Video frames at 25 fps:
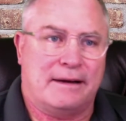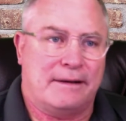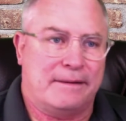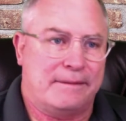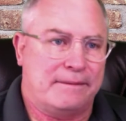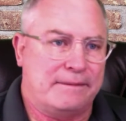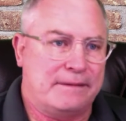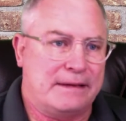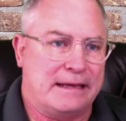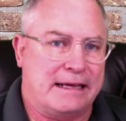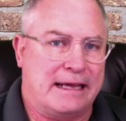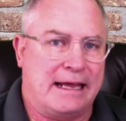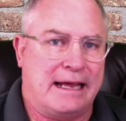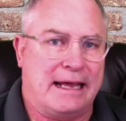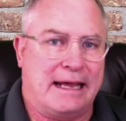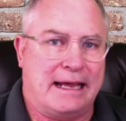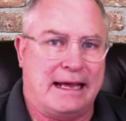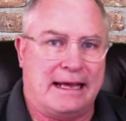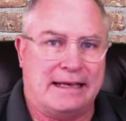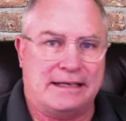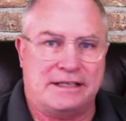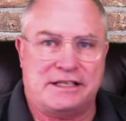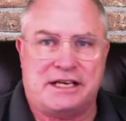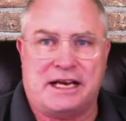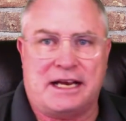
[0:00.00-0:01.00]
You
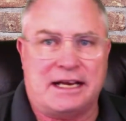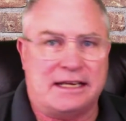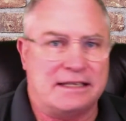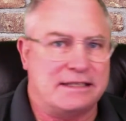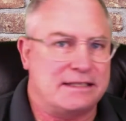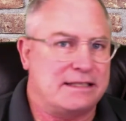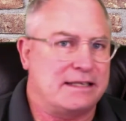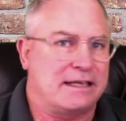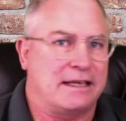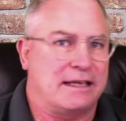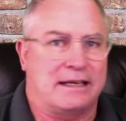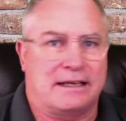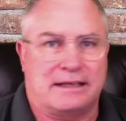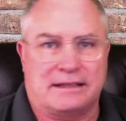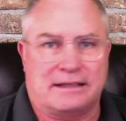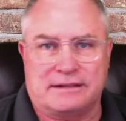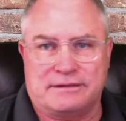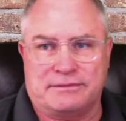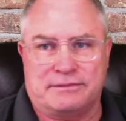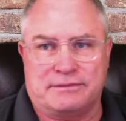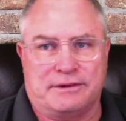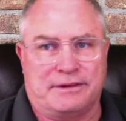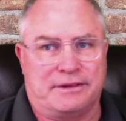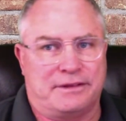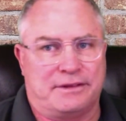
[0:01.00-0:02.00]
can't change things
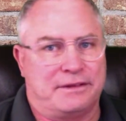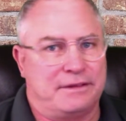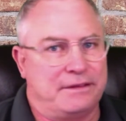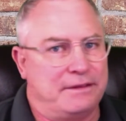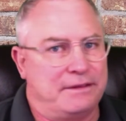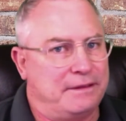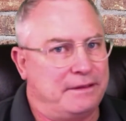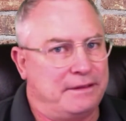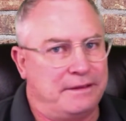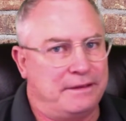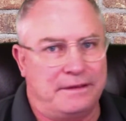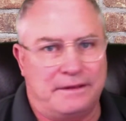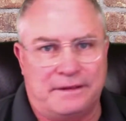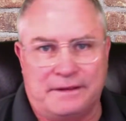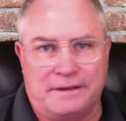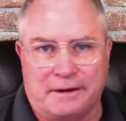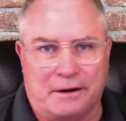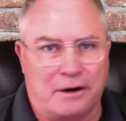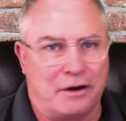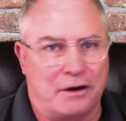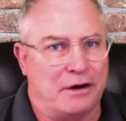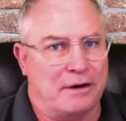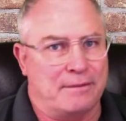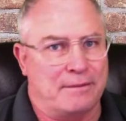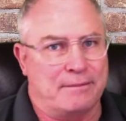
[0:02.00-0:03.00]
with the
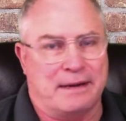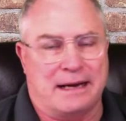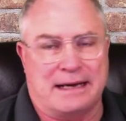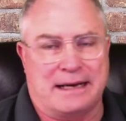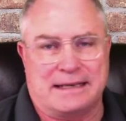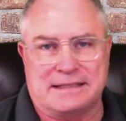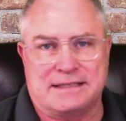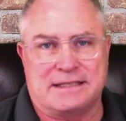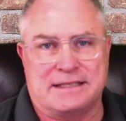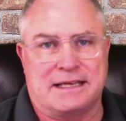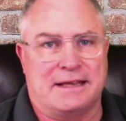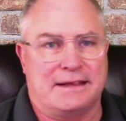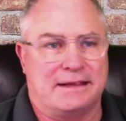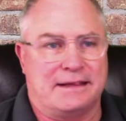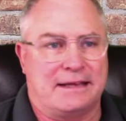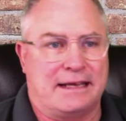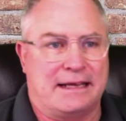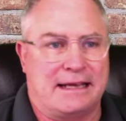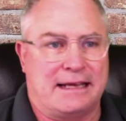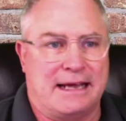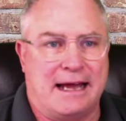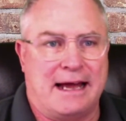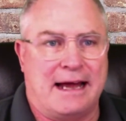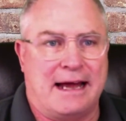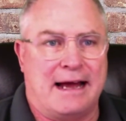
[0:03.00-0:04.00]
current mindset that
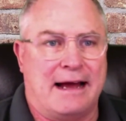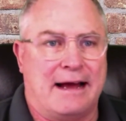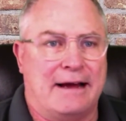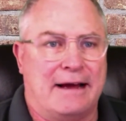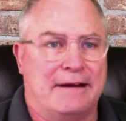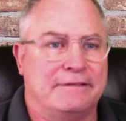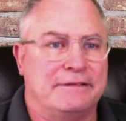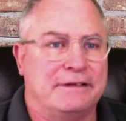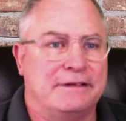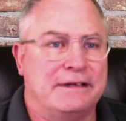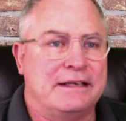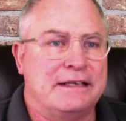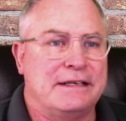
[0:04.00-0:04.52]
you have.